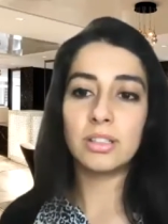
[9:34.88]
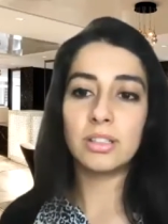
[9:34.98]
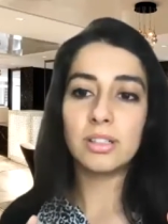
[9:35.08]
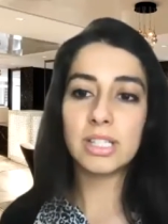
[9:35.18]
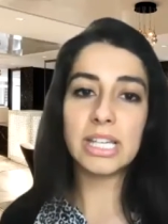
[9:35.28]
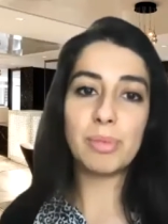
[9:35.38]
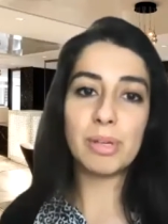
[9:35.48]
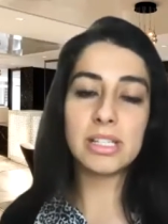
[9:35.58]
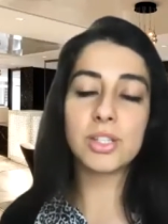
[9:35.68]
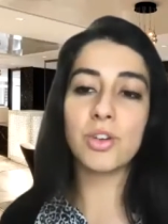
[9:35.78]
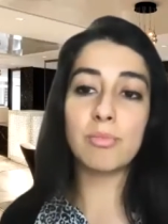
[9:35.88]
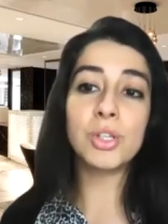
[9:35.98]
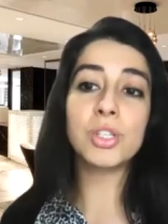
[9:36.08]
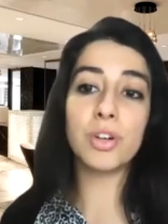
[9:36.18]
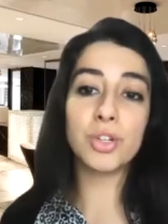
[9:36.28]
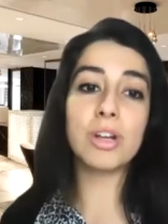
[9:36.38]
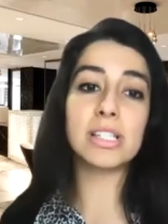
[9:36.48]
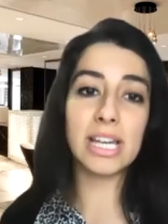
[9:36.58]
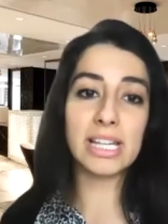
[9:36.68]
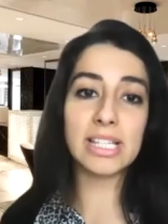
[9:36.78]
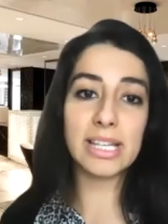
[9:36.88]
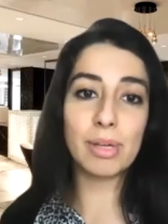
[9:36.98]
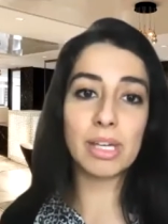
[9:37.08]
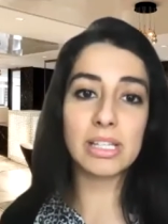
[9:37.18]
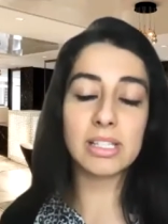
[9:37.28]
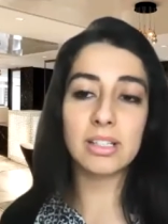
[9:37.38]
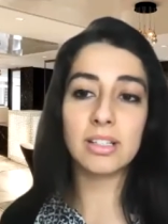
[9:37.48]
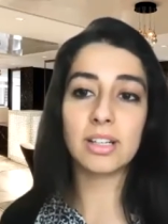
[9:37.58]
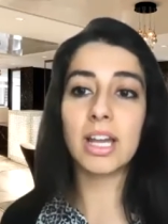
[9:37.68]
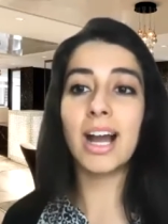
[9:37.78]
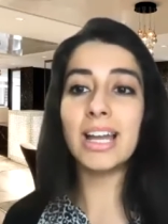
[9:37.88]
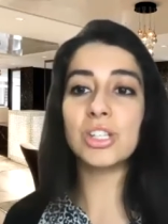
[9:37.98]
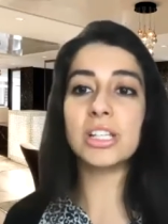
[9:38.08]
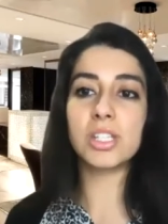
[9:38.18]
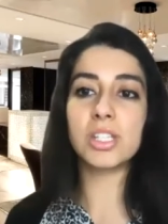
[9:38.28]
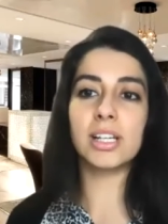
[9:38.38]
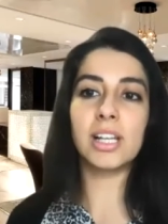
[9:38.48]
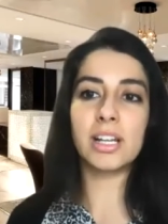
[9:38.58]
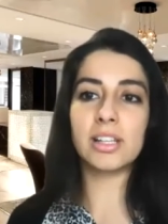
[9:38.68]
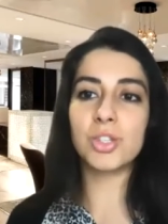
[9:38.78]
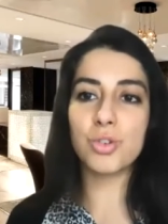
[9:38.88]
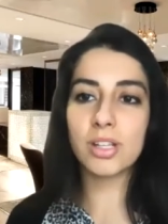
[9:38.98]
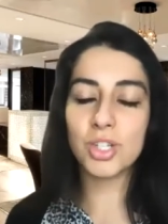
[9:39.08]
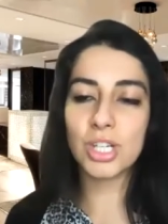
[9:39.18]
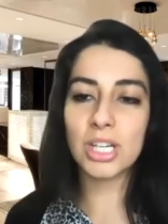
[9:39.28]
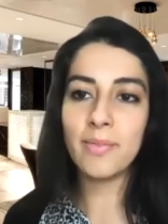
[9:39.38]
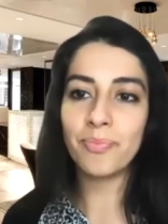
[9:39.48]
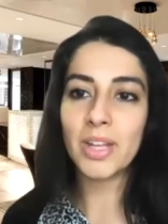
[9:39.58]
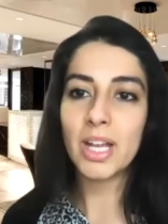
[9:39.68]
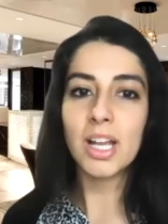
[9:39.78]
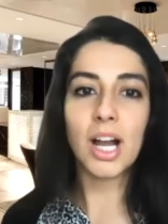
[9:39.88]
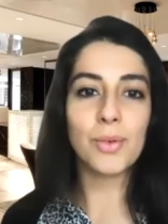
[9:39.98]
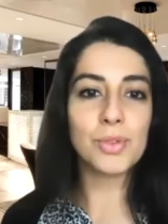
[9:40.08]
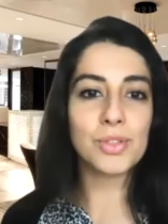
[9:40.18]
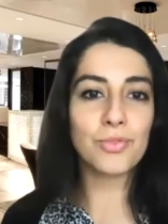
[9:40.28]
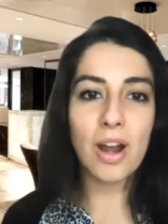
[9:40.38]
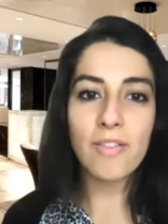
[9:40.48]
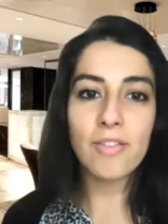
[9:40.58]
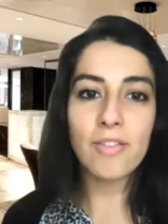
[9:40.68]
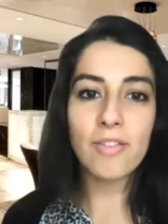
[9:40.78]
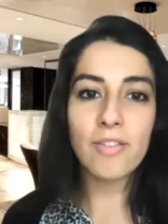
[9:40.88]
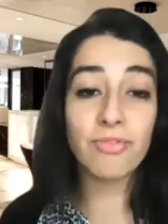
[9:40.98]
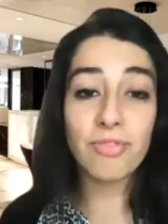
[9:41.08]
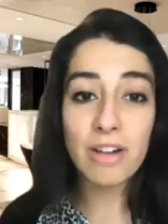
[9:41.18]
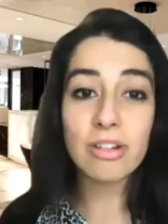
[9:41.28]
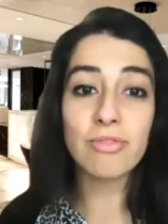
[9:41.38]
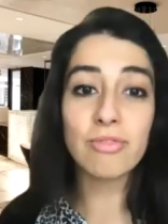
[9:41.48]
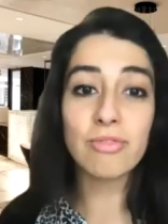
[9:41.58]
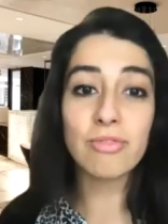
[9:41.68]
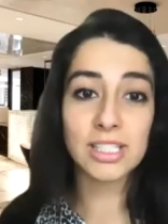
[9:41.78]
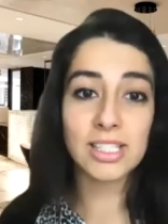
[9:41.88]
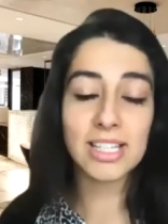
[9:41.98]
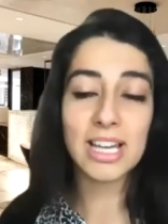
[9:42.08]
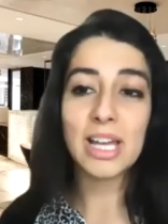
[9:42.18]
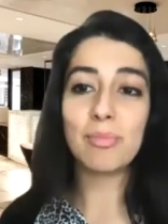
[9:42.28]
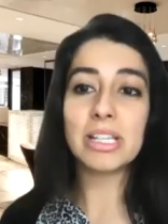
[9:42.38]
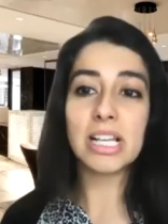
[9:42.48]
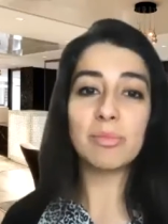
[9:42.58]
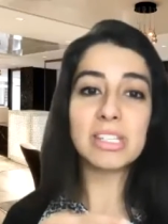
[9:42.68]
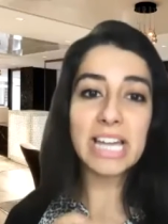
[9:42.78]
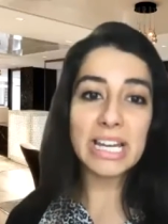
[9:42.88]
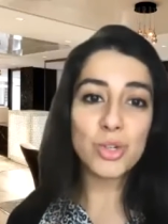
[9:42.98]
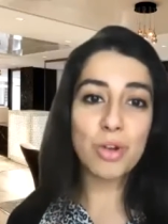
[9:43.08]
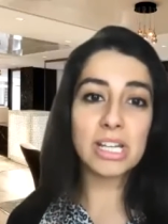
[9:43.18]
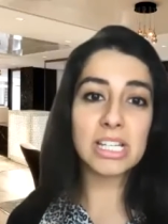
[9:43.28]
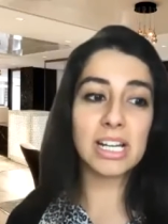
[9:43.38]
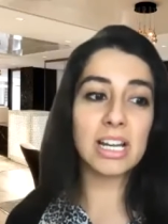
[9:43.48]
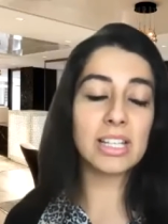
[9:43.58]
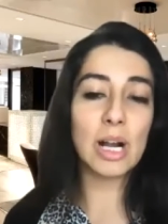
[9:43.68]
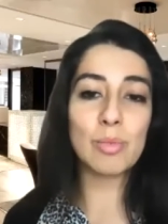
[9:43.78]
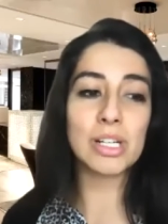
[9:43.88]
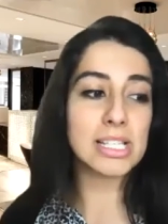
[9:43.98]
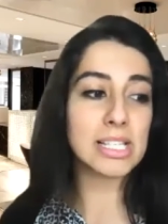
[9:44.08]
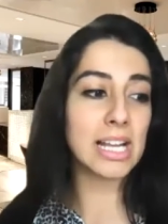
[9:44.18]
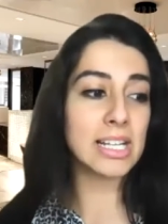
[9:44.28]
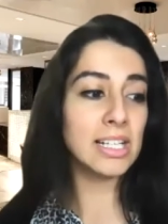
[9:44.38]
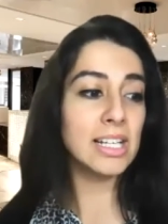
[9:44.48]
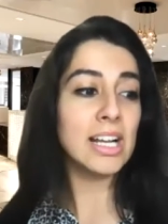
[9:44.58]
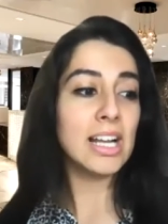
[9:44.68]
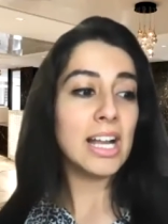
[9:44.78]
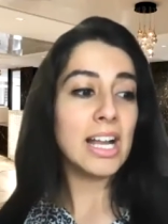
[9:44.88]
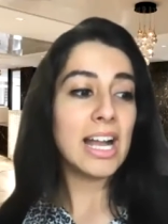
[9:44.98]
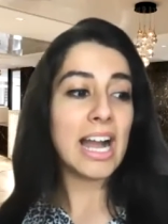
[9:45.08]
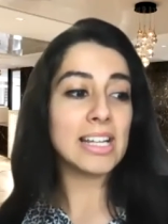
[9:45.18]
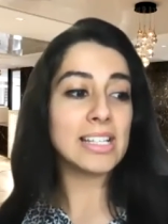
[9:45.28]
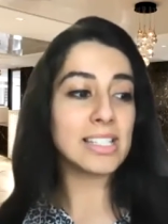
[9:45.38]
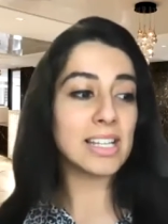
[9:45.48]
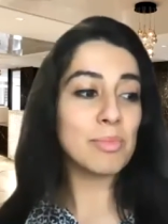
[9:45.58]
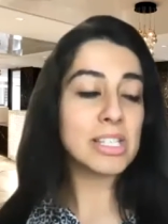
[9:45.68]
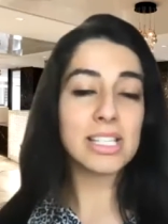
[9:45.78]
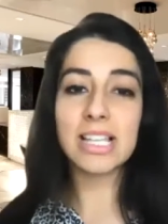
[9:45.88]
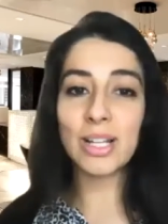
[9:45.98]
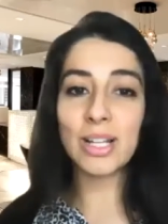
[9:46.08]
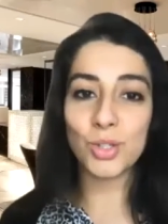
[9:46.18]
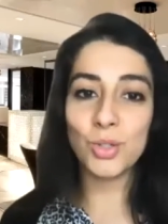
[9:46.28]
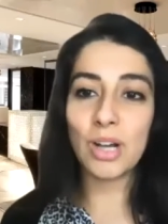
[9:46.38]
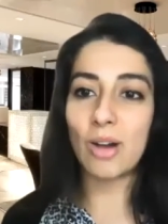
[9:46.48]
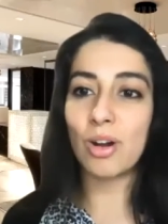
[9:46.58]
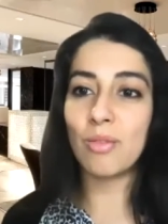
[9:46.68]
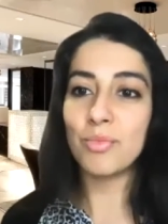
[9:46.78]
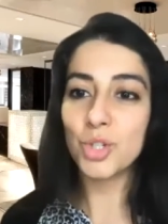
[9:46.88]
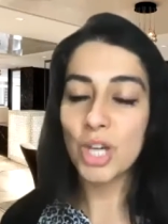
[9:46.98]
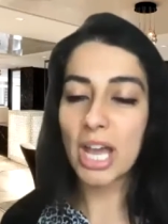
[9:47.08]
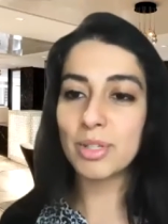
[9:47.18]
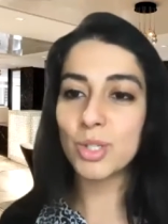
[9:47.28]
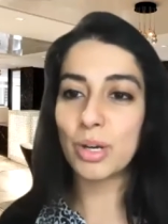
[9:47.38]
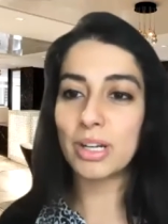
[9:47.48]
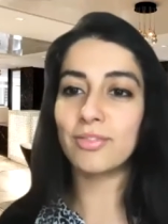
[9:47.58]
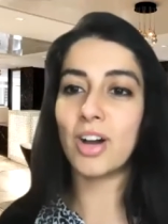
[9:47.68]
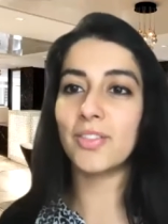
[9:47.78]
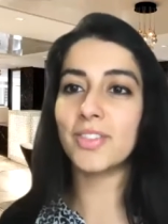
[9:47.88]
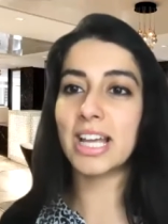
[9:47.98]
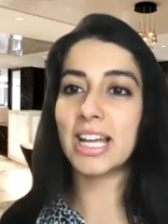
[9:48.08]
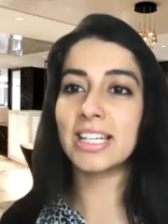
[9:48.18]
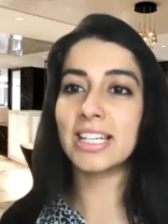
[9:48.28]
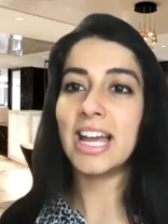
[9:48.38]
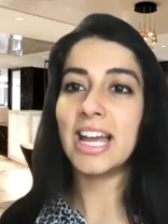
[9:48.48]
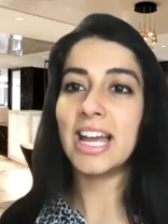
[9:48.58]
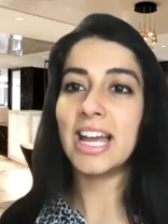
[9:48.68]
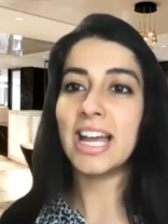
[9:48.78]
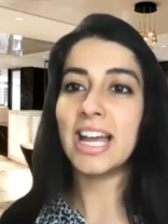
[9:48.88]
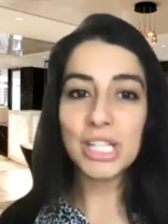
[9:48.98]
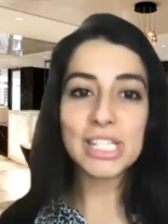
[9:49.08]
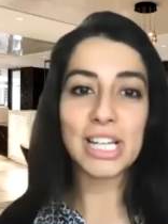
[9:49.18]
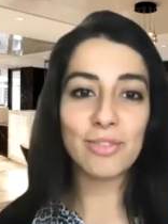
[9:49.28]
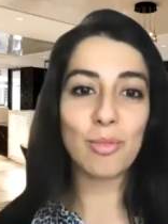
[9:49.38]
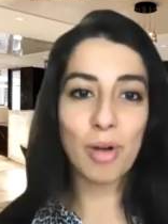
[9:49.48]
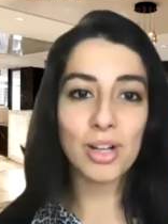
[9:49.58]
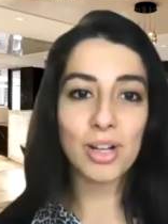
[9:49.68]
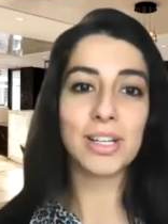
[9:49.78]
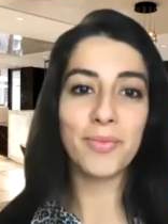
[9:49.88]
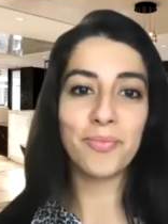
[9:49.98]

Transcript: TPs, sorry, most of our trades are hitting TPs. Okay, I actually started learning this strategy. I was very, very, very reluctant because I'm a day trader. I like the harmonic scanner. And uh, Mr. Sandu, our chairman 25, said, You need to learn Vibrato.